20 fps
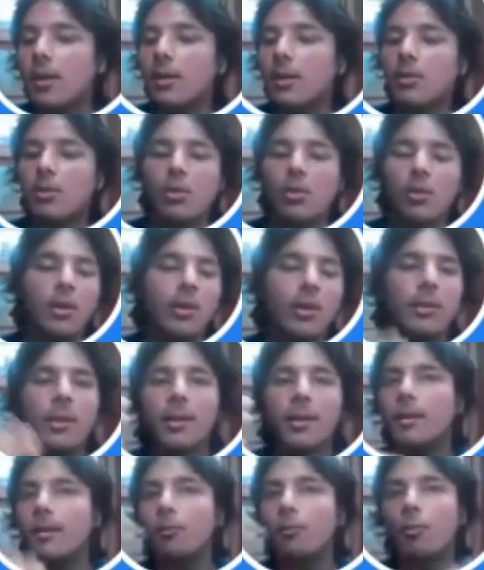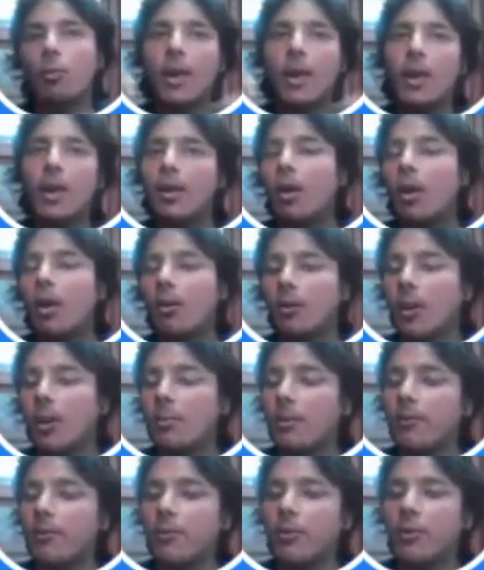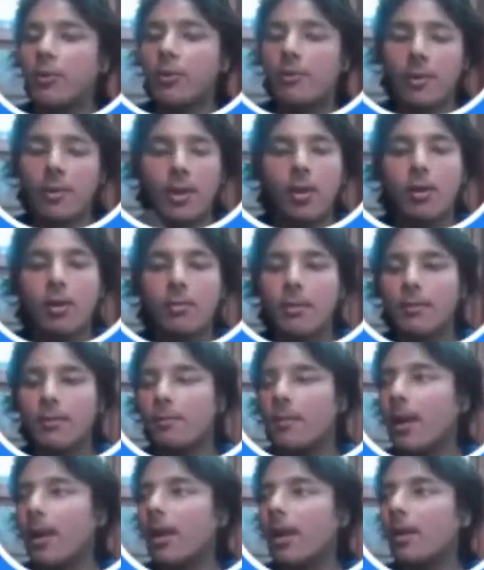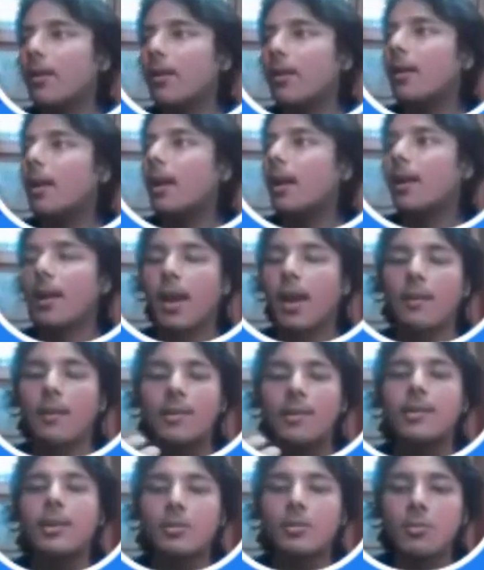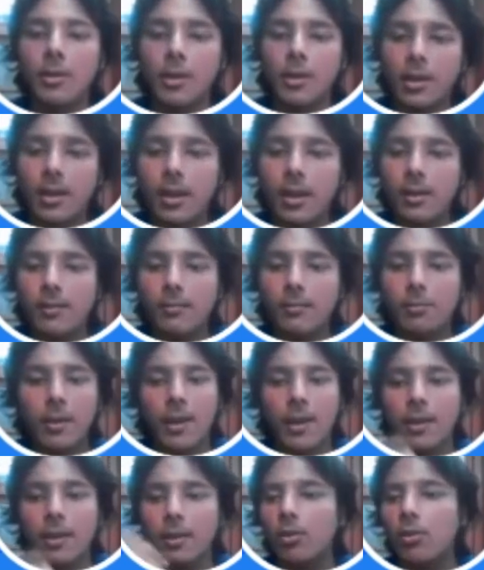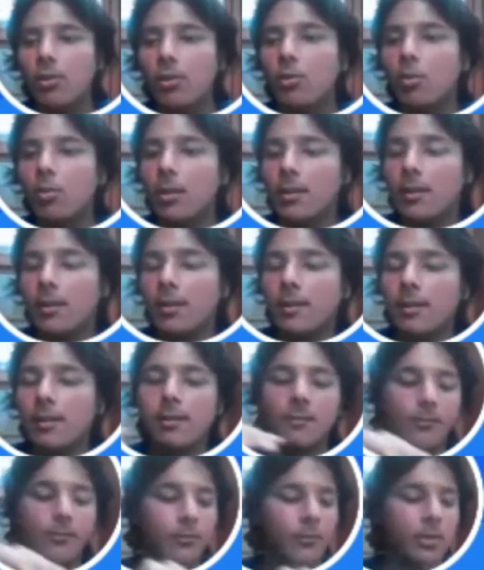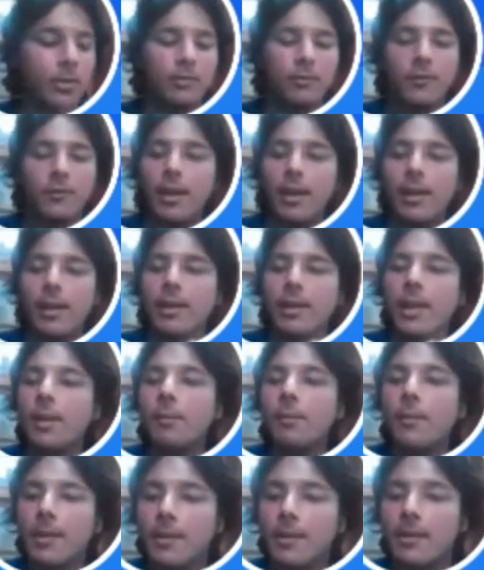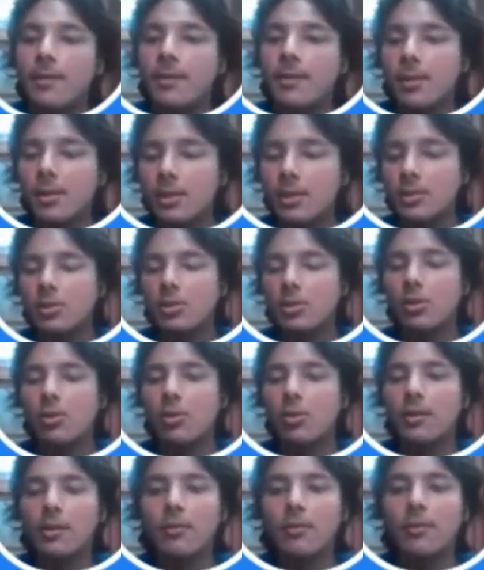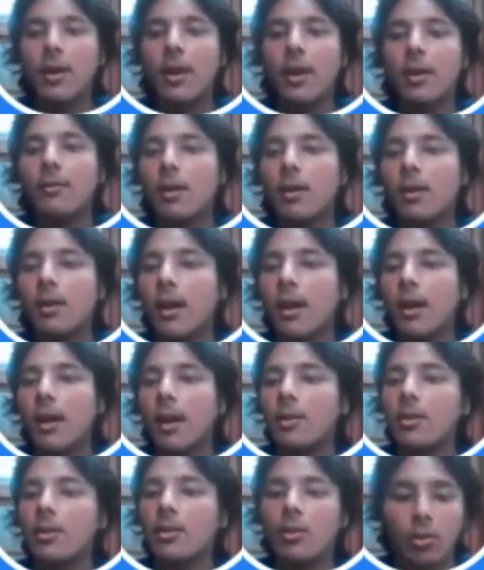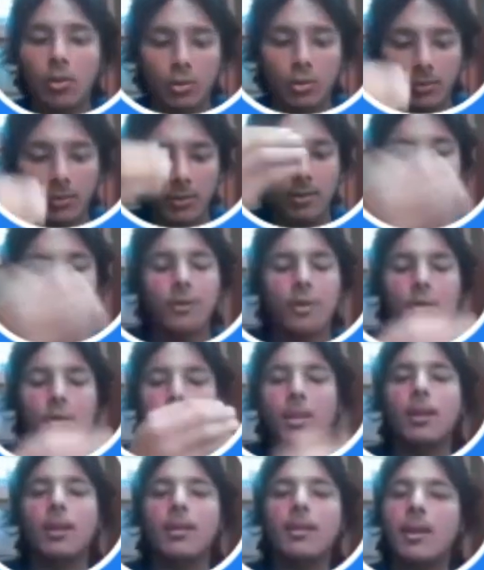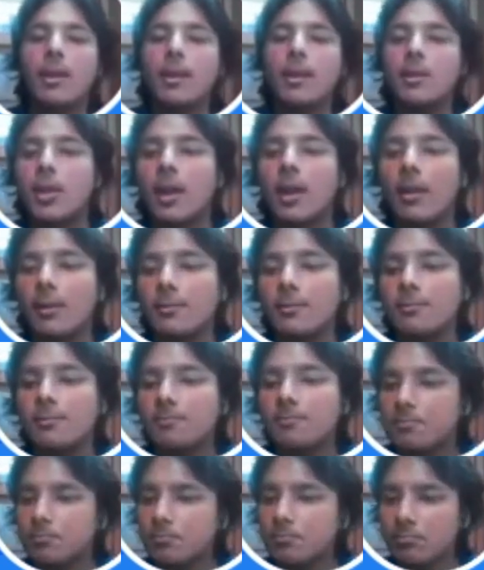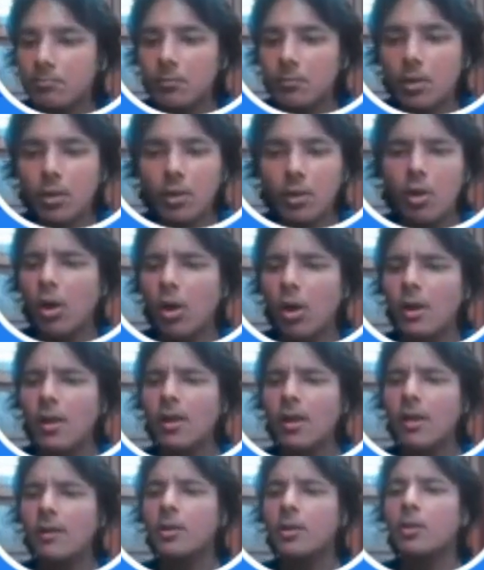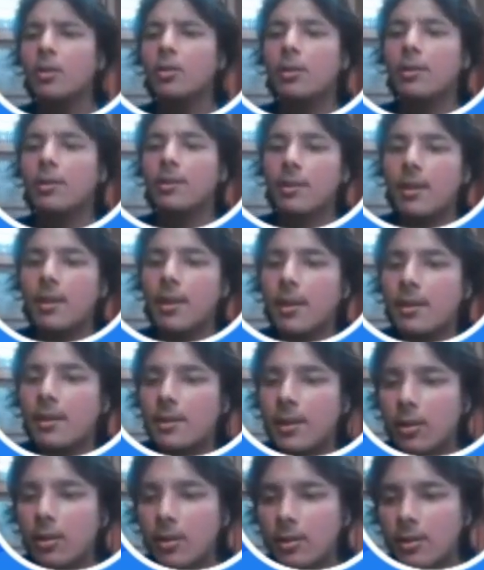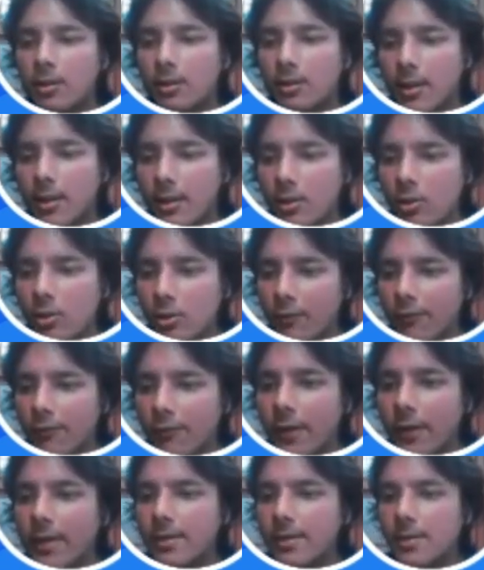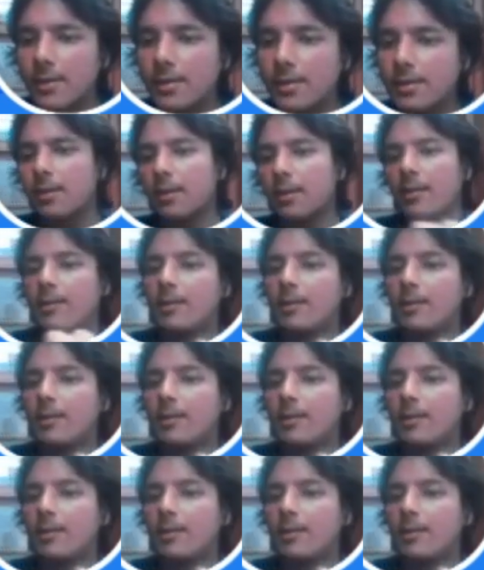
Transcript: So he sent it way long back, and I have to search for it again. But I don't know what the file name is. So instead of having to sift through the entire chat, all I have to do is click on the include file content in the